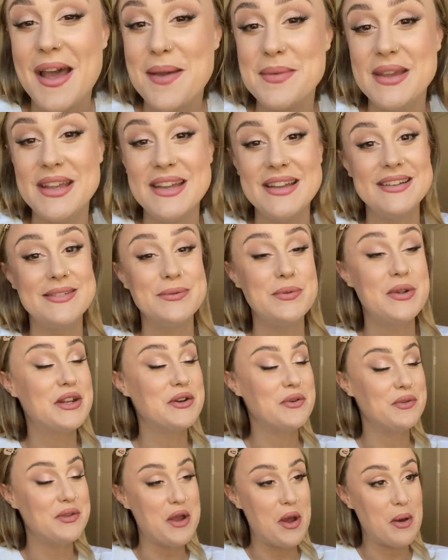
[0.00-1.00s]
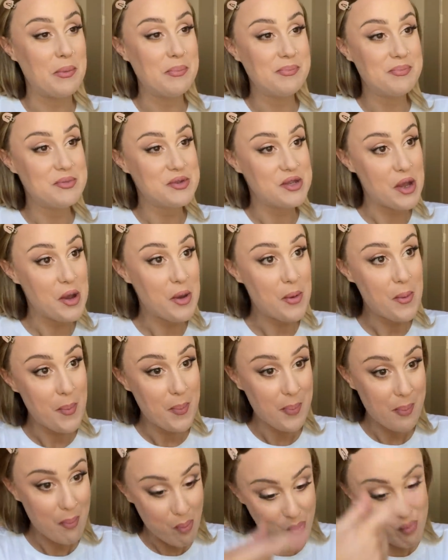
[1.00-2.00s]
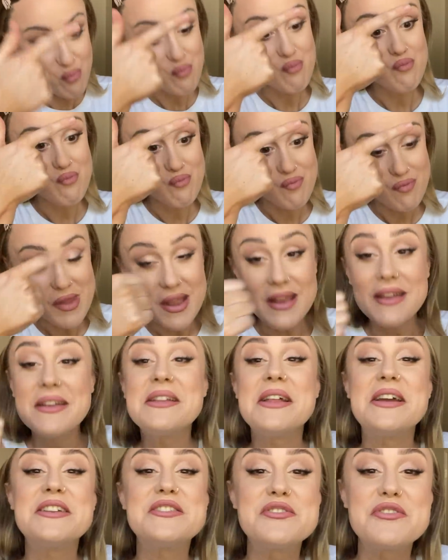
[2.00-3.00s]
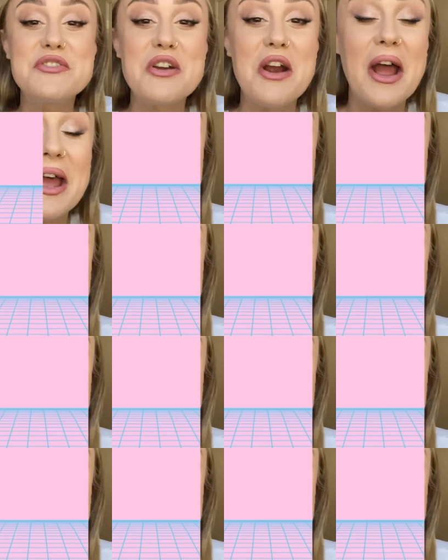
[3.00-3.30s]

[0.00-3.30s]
I mean, we can only hope, so let's try.